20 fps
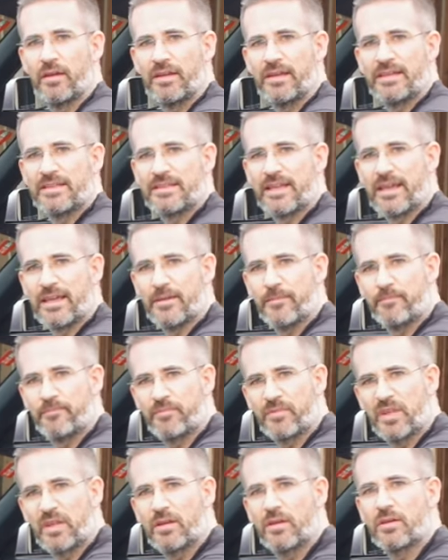say,
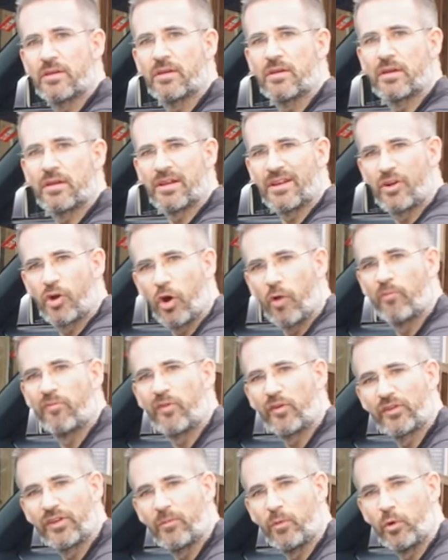
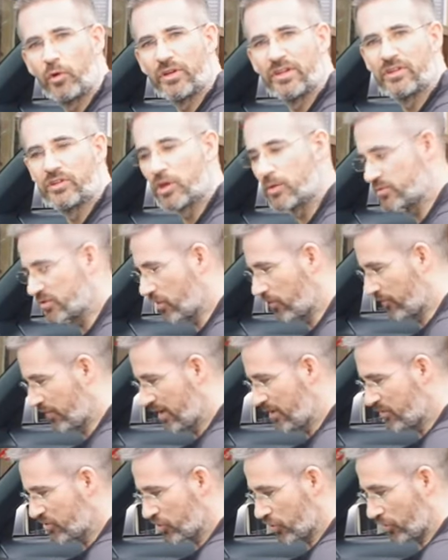comfortable in terms of
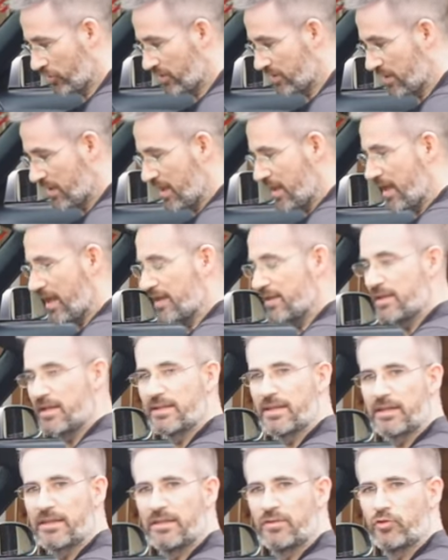hip joint, and then
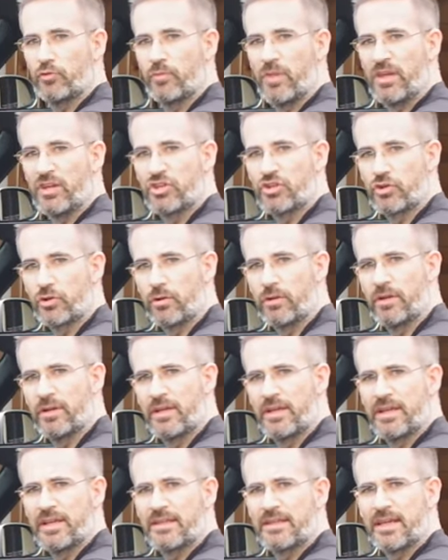I need to make sure
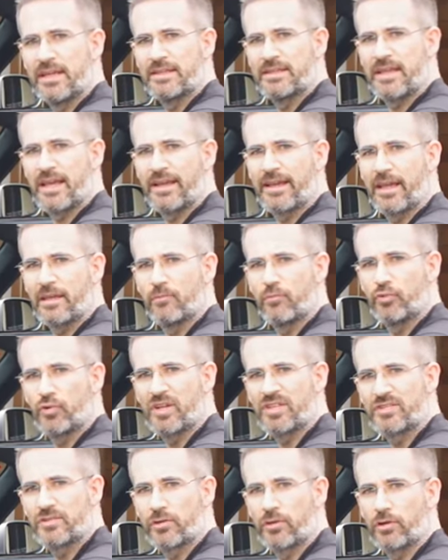that I can
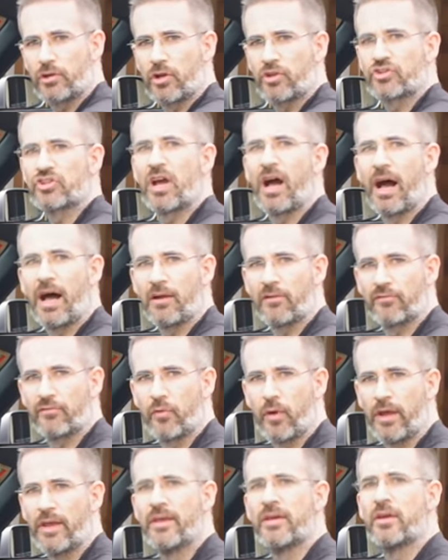press the clutch
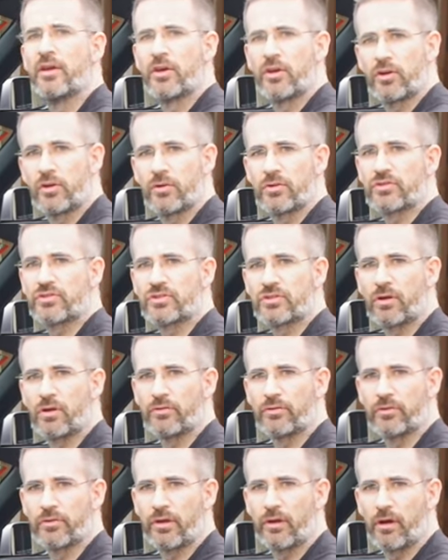halfway, because on
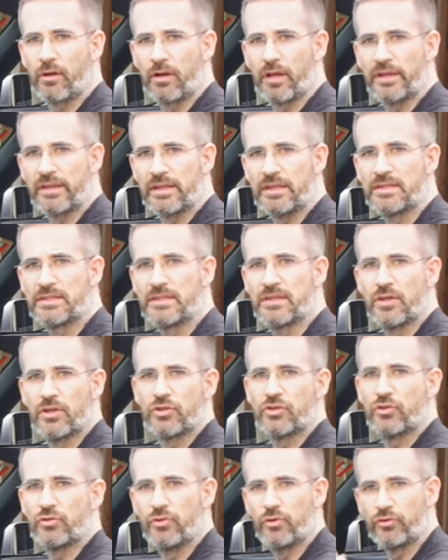a car like this,
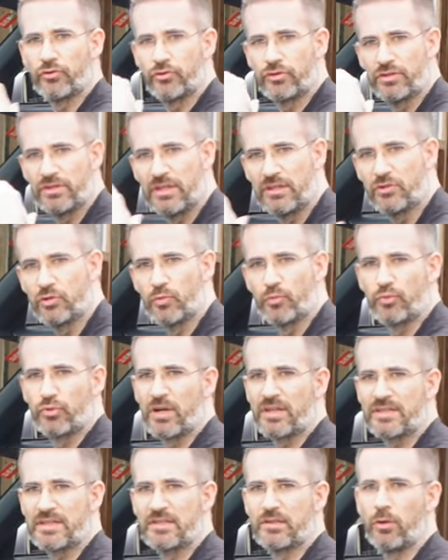you don't need to
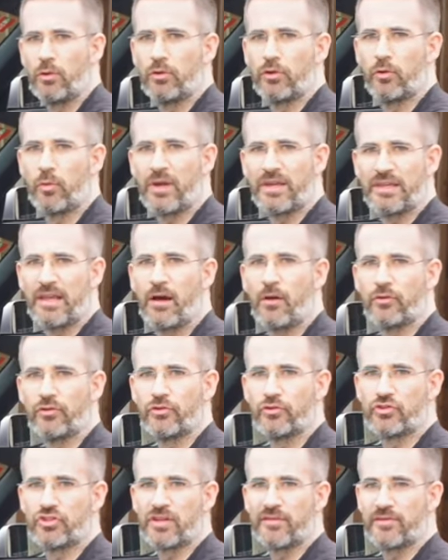press it all the way down to
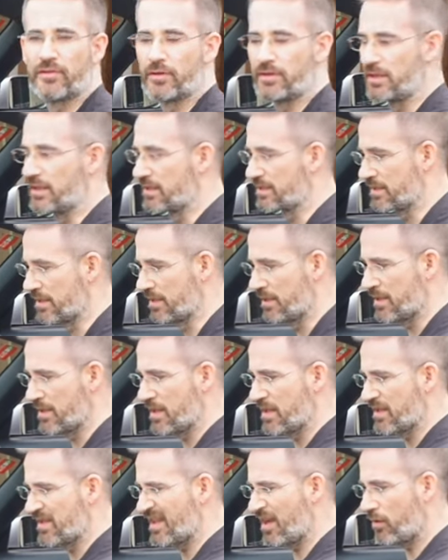shift the gears.
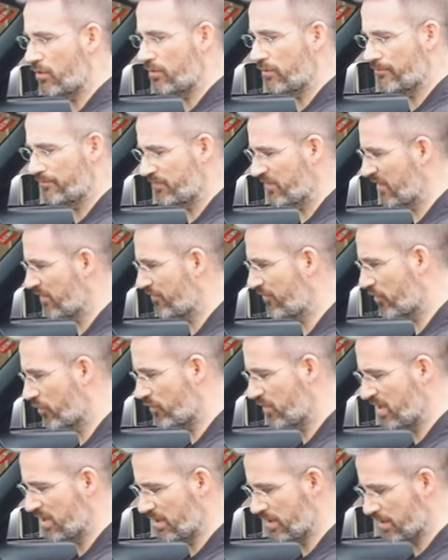Now, for
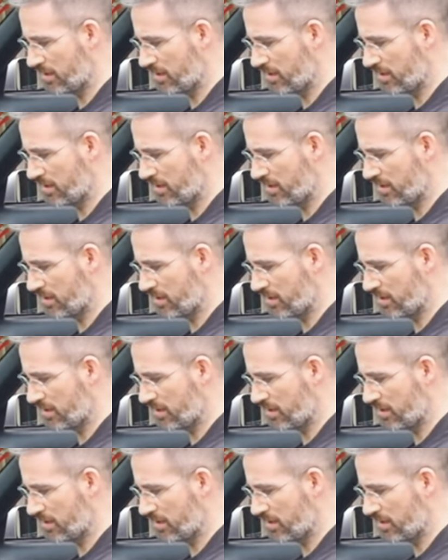me,